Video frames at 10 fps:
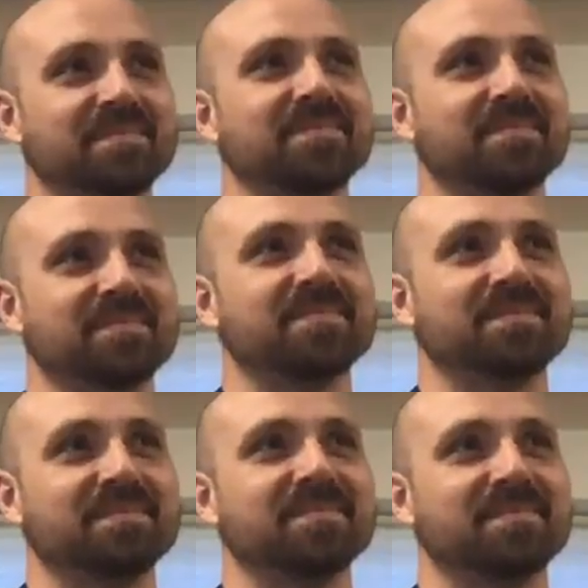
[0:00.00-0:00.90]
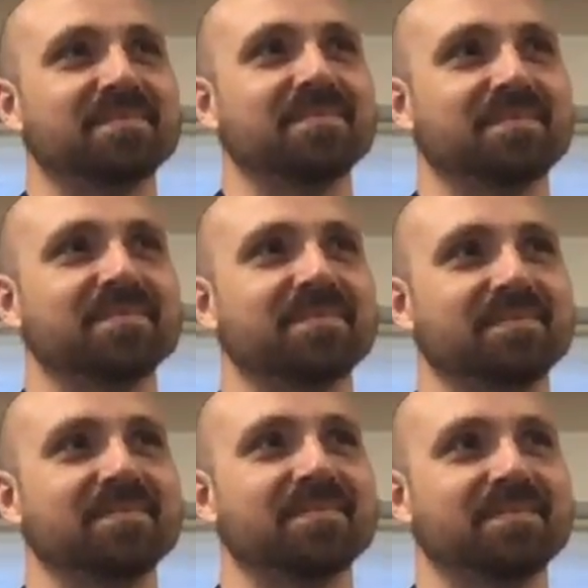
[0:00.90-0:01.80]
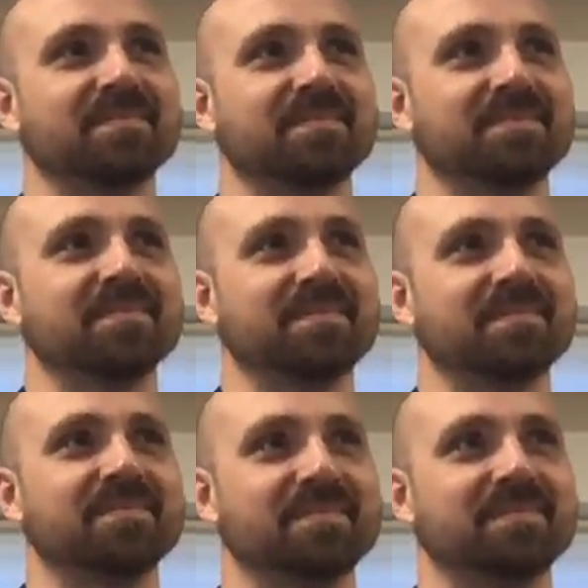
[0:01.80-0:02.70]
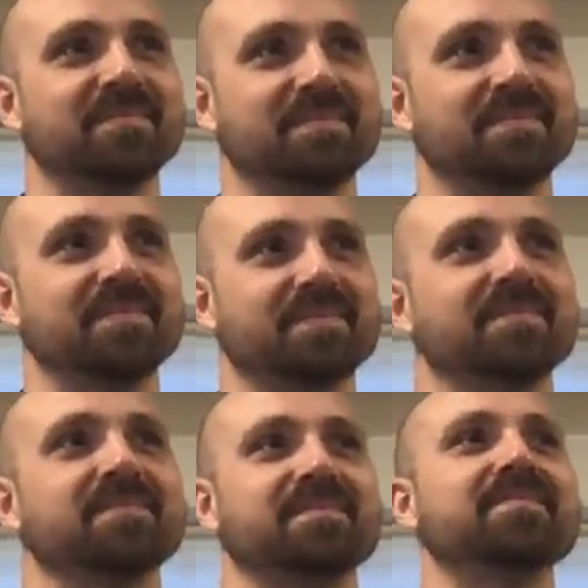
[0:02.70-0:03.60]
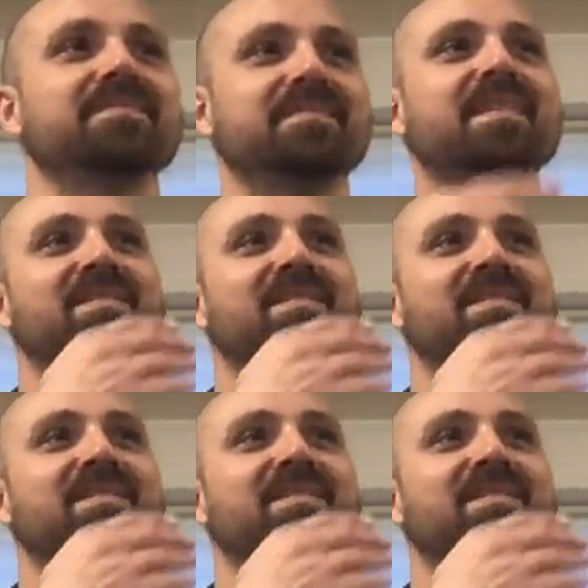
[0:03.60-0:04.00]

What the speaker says: describing it, and just, selling cases and cases every day of this